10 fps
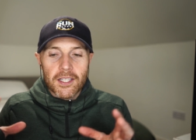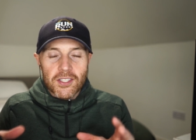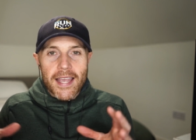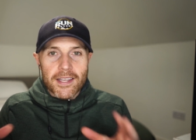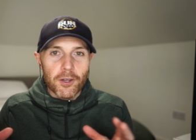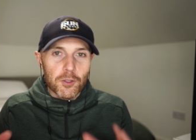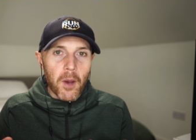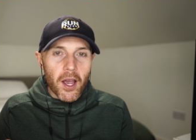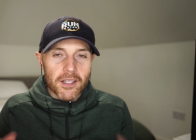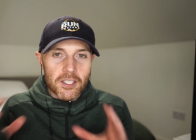take those
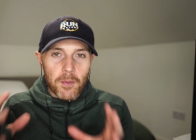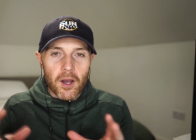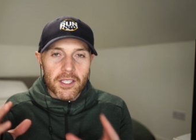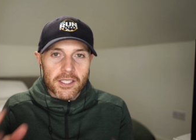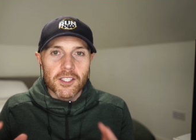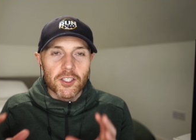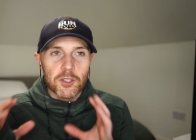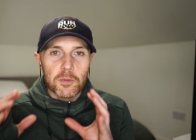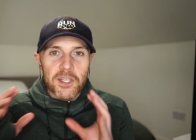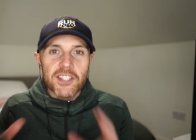spikes as
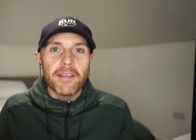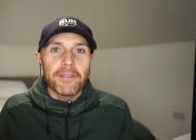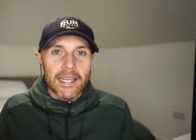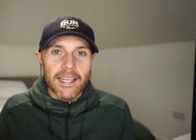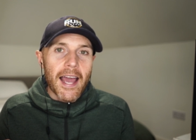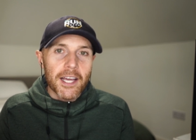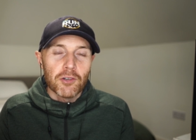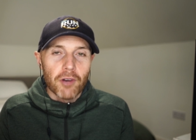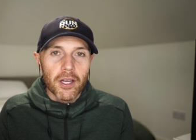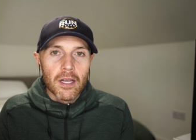specifically
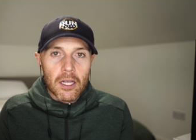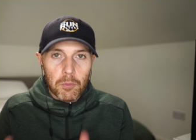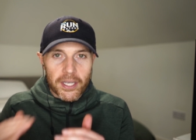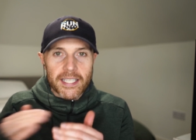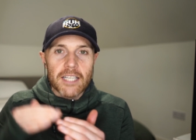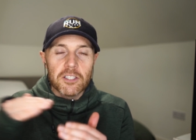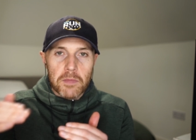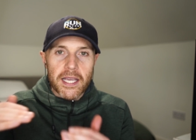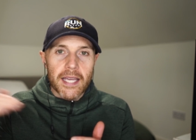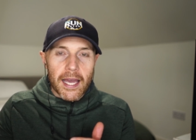accurate, but it gives
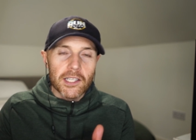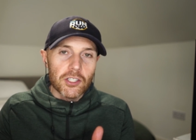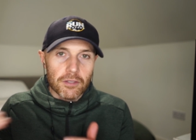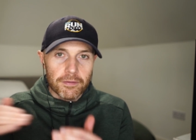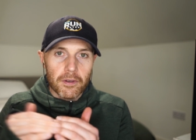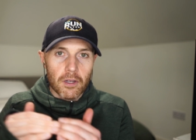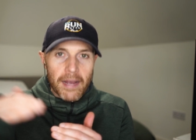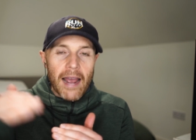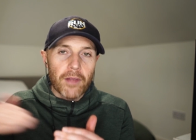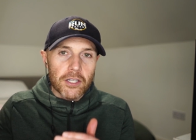me a gauge of
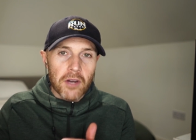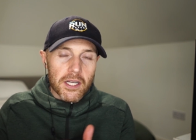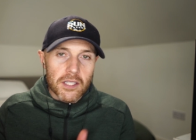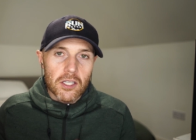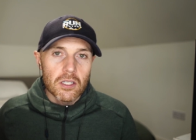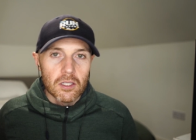how that training session